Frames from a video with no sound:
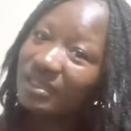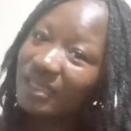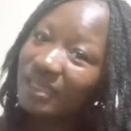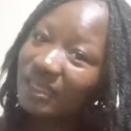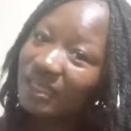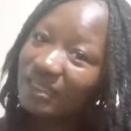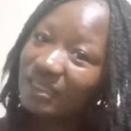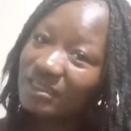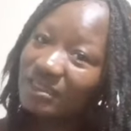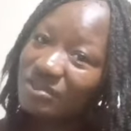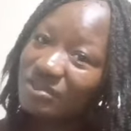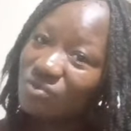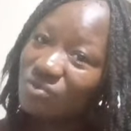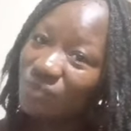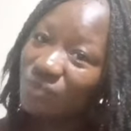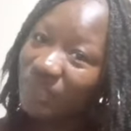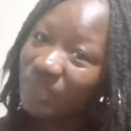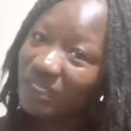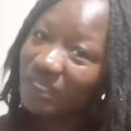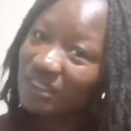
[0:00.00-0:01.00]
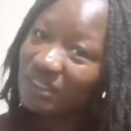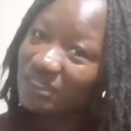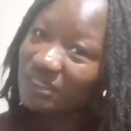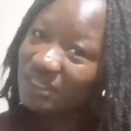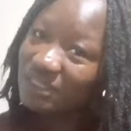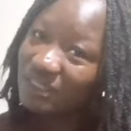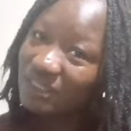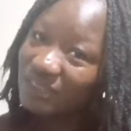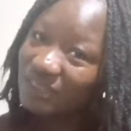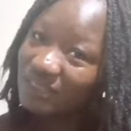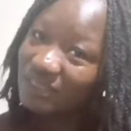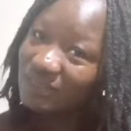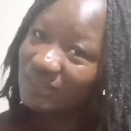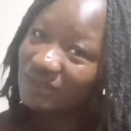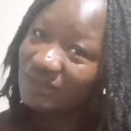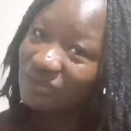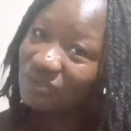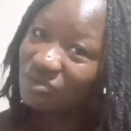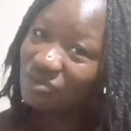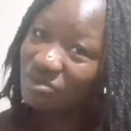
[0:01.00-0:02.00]
Can't wait
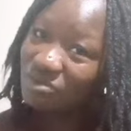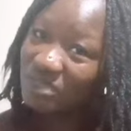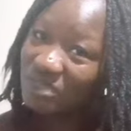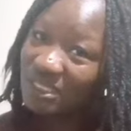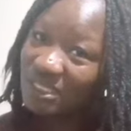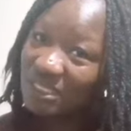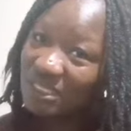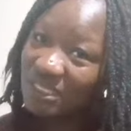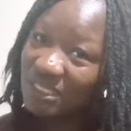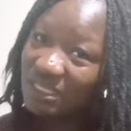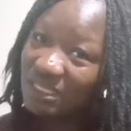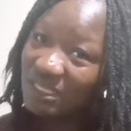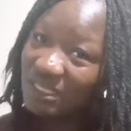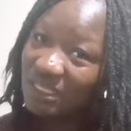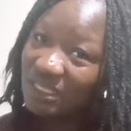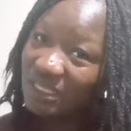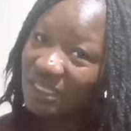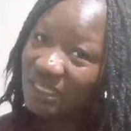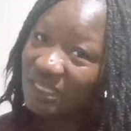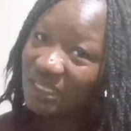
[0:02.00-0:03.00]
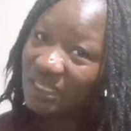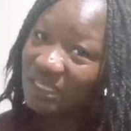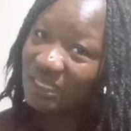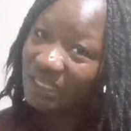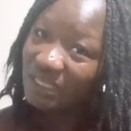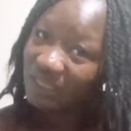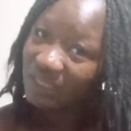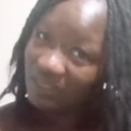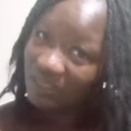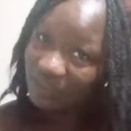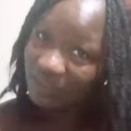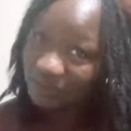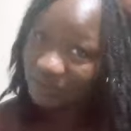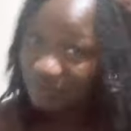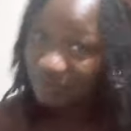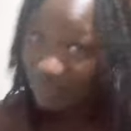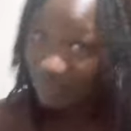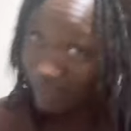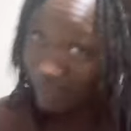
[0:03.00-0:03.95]
to be on